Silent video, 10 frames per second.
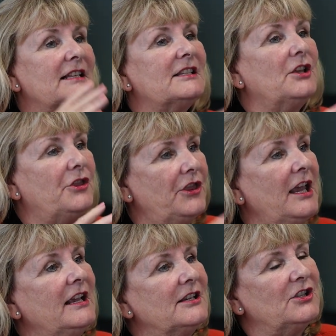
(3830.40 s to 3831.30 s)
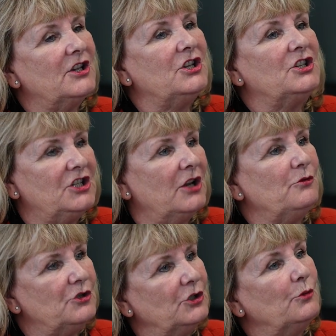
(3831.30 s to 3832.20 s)
It's the things that you
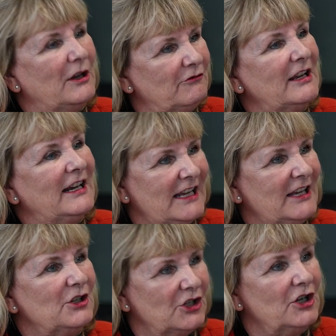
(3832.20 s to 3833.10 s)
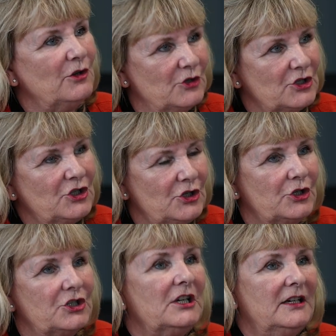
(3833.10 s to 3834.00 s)
don't do when really you
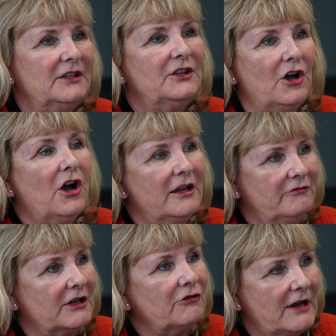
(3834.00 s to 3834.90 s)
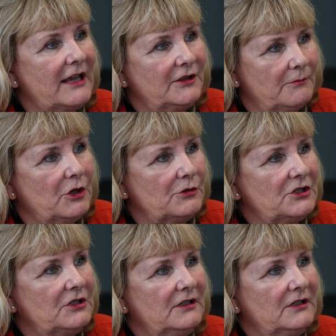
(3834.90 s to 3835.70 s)
should that I regret the most.